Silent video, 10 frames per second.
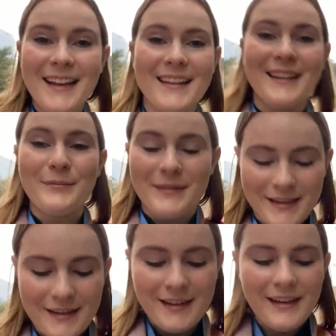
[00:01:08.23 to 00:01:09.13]
Give
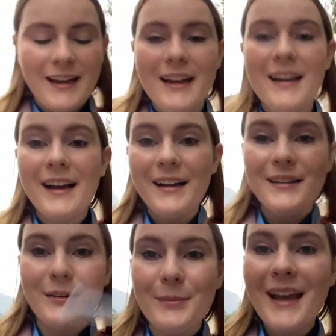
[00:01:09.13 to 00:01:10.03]
me a
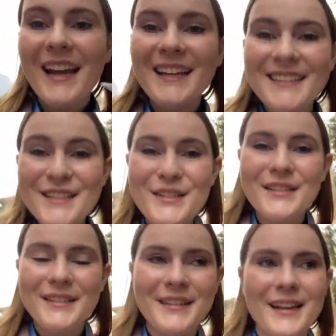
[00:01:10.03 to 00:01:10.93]
little badge.
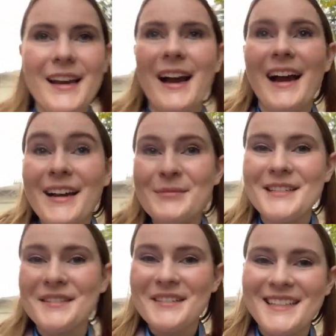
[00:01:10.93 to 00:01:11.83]
I'm
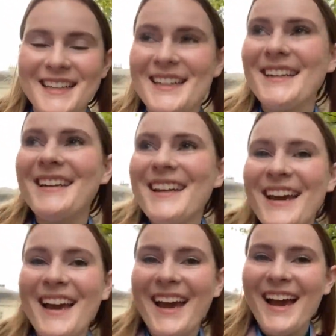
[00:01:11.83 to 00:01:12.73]
so excited.
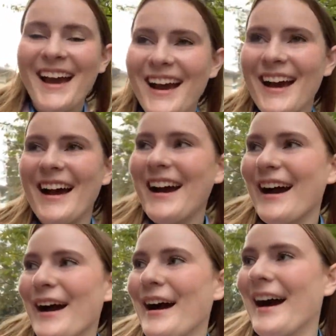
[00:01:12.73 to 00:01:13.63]

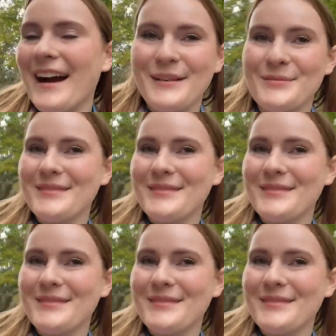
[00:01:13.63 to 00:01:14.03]
I'm